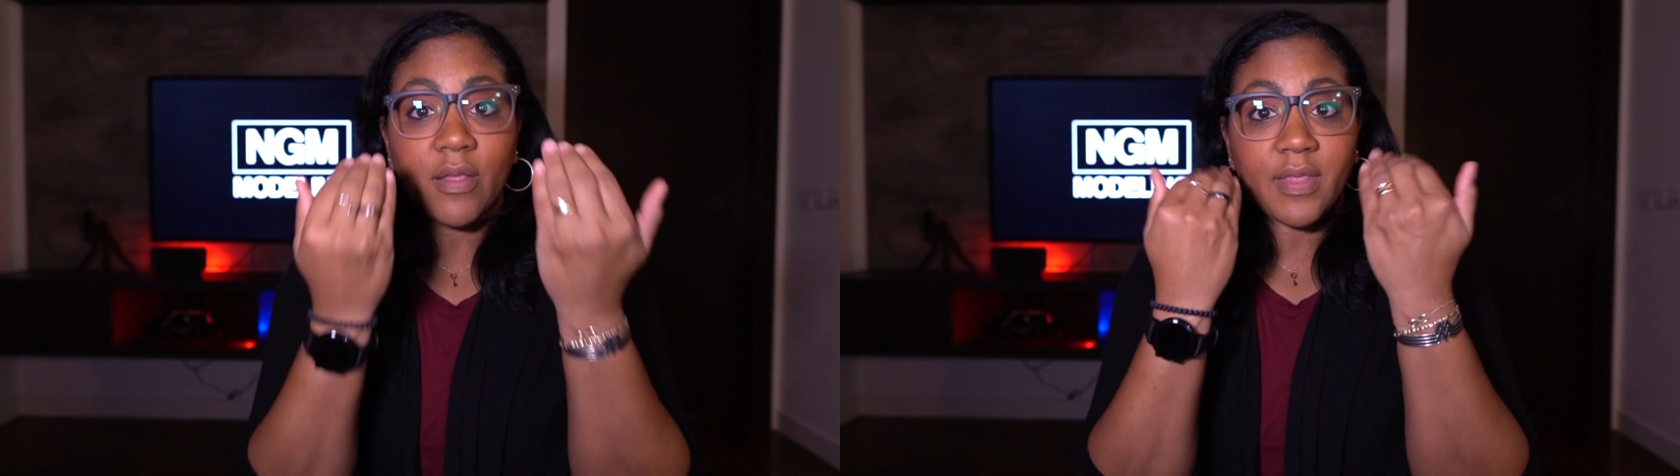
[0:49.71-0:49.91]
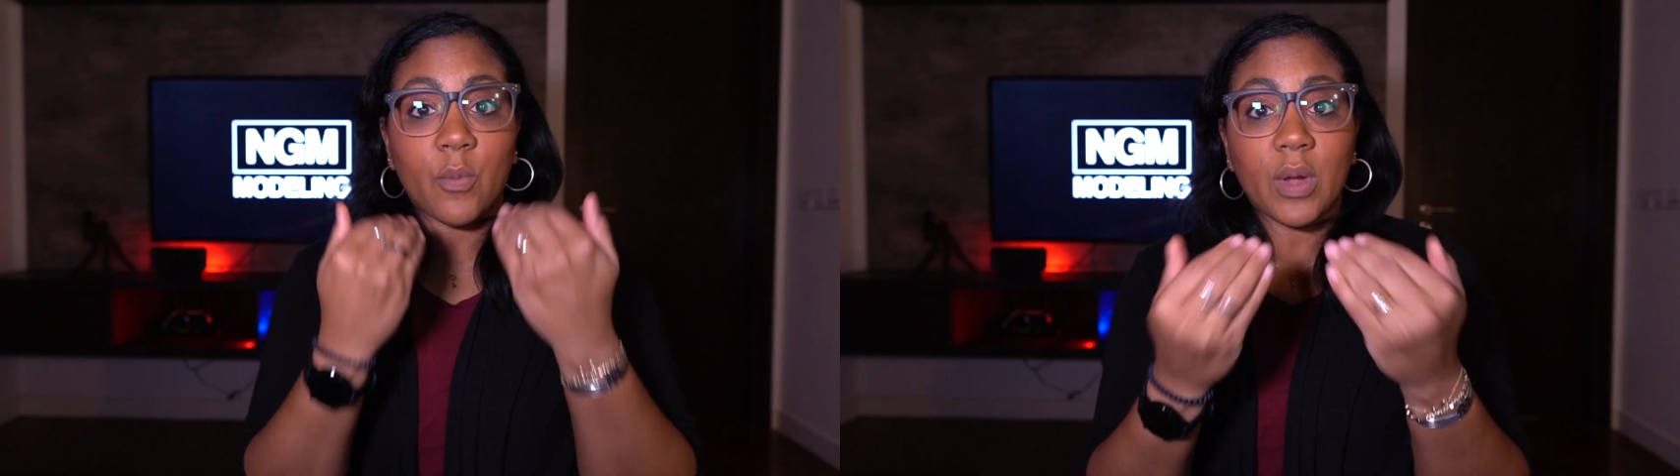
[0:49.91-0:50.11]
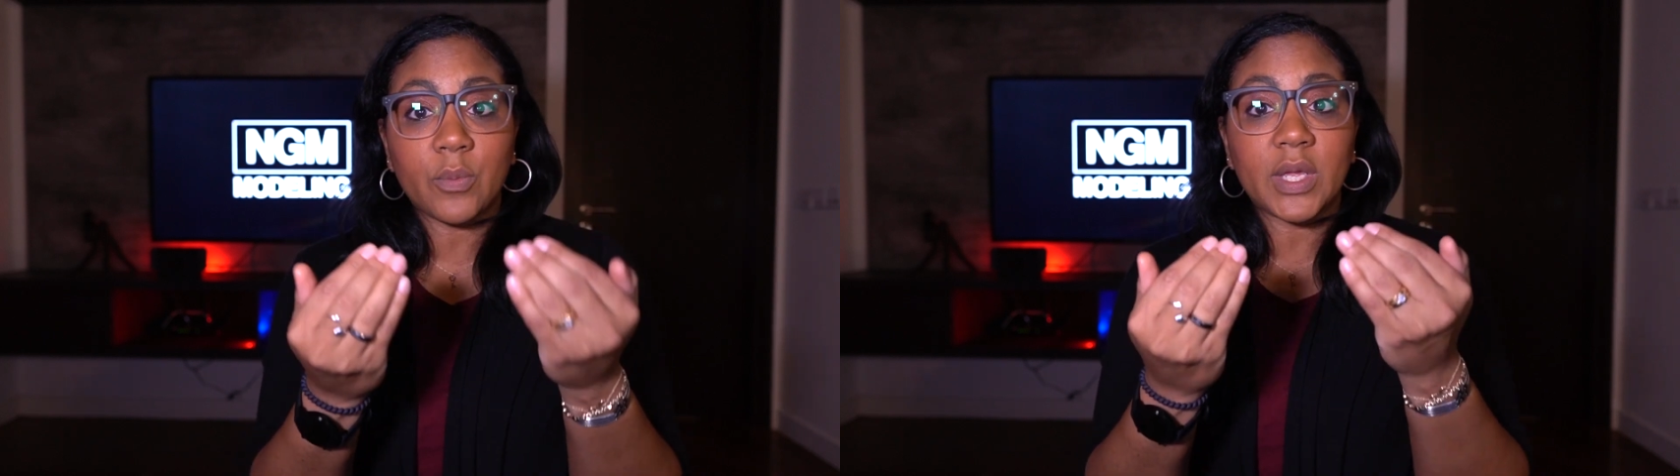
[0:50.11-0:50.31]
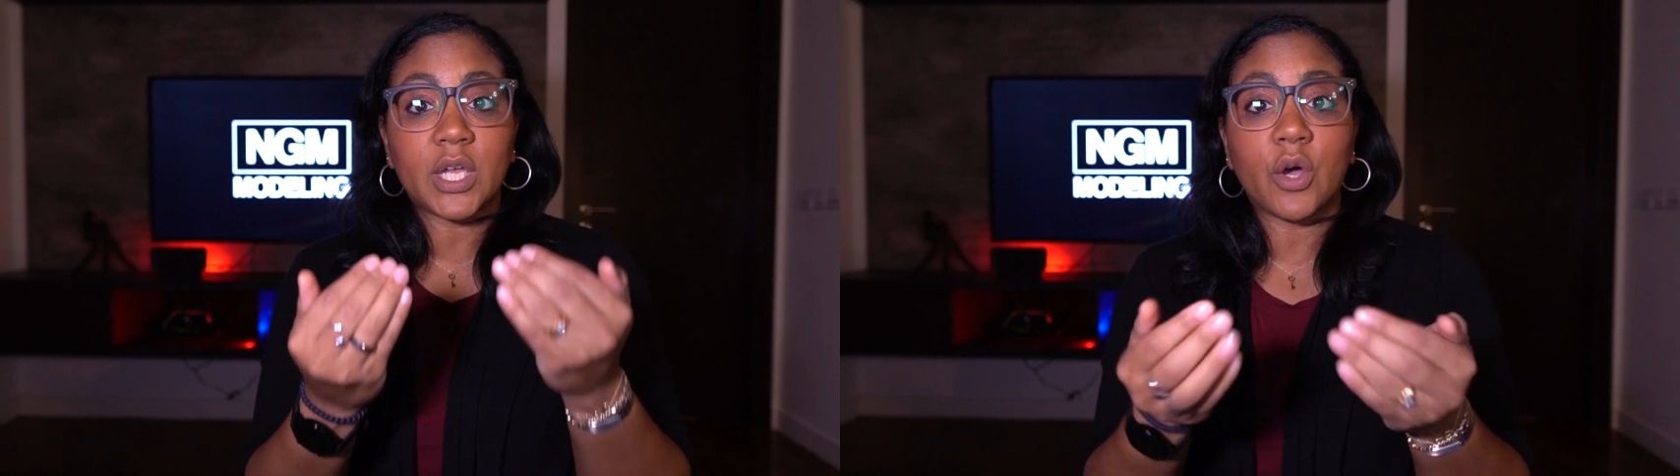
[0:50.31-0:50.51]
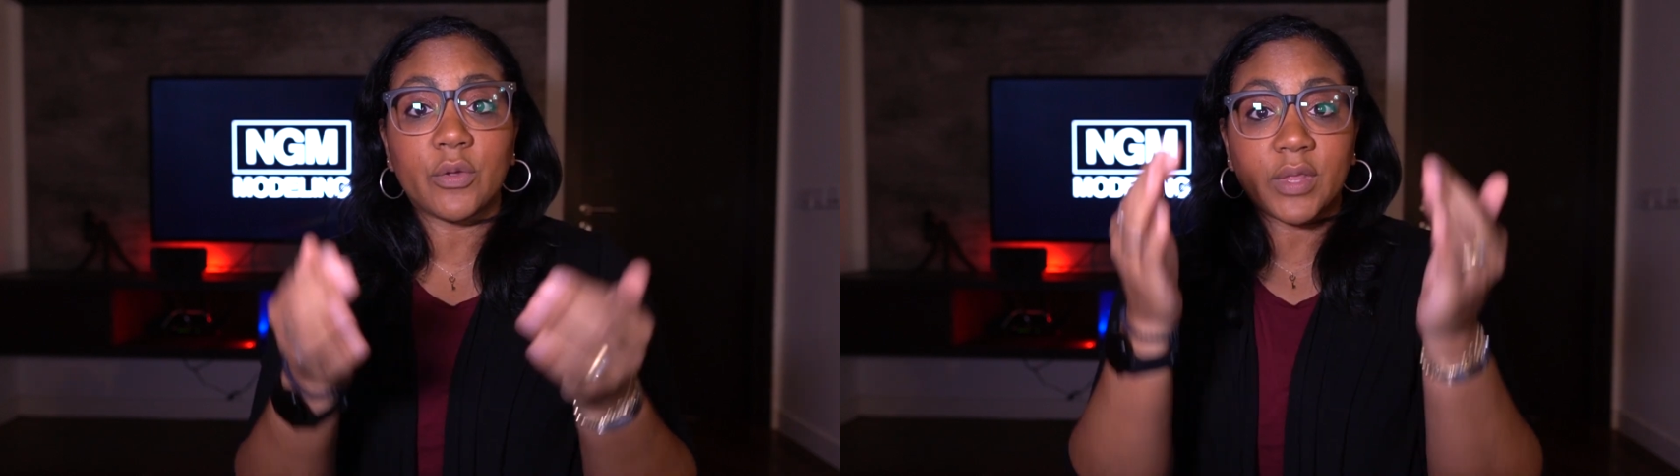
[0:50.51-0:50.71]
that when we
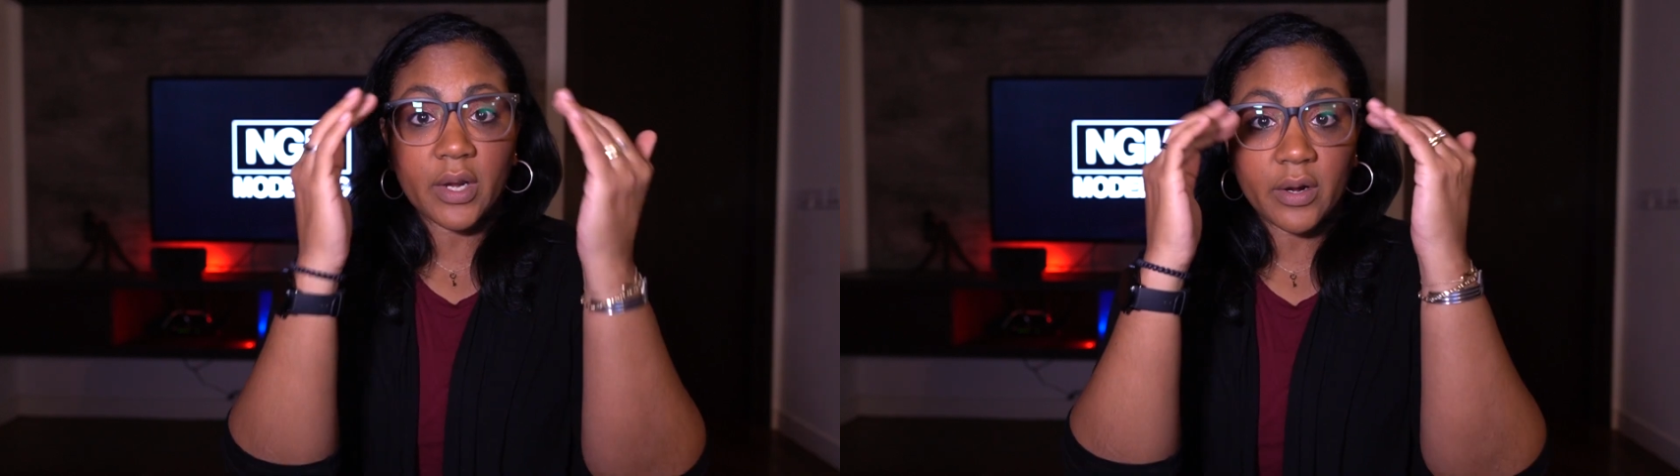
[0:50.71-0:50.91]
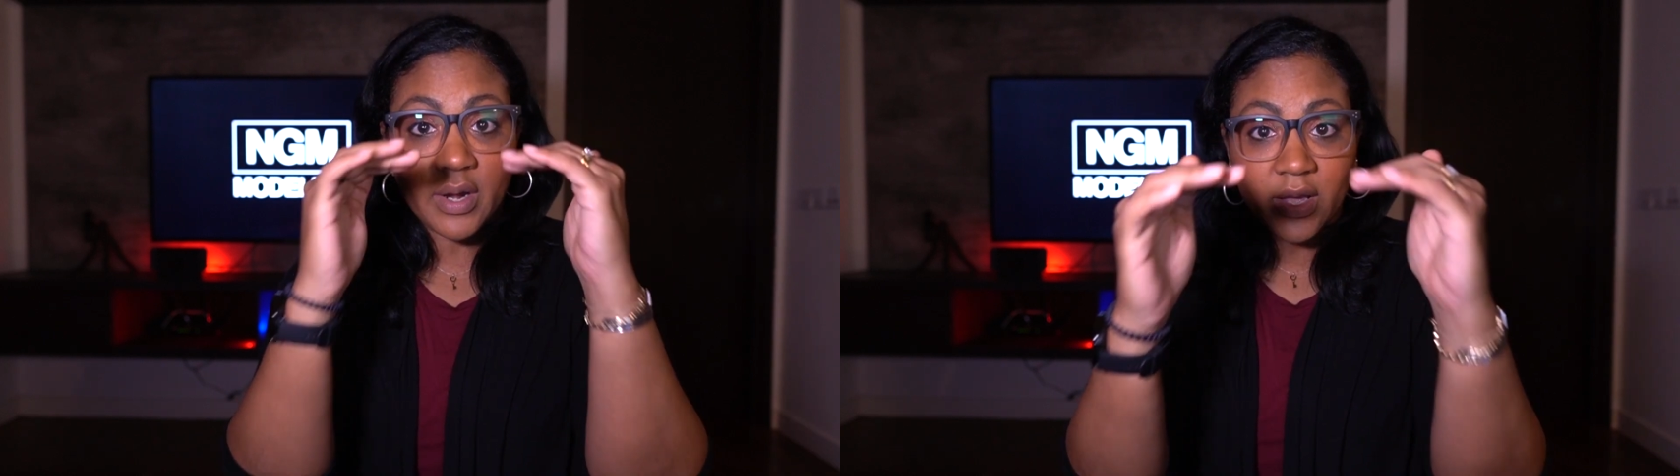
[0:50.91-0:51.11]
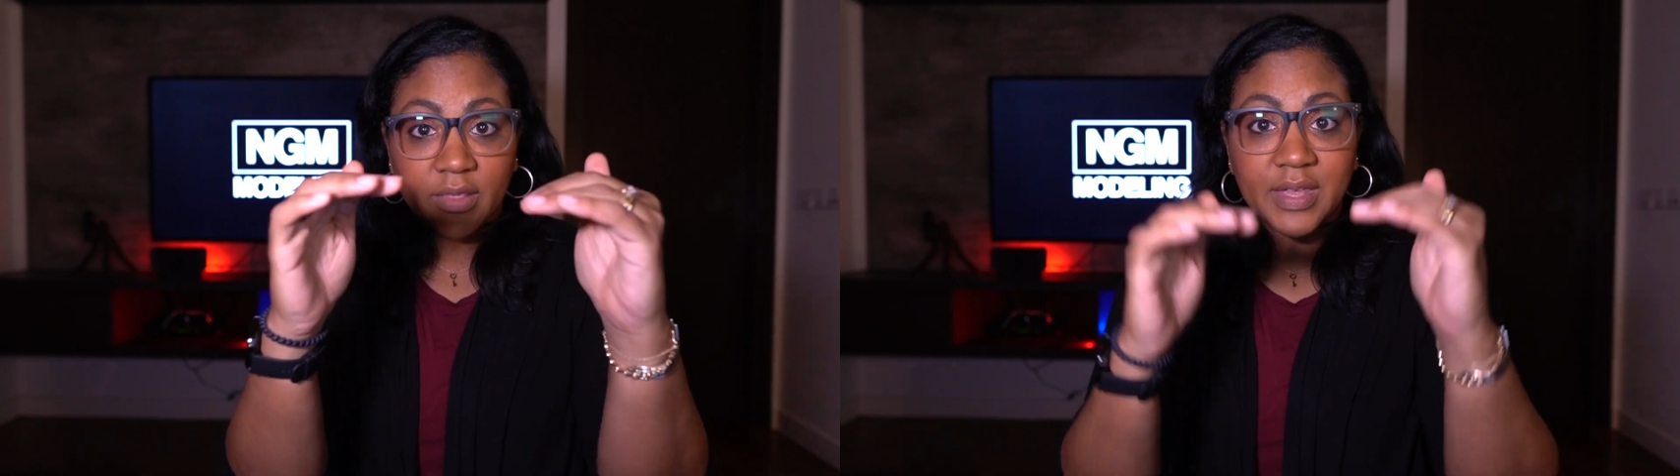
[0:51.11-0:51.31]
go there,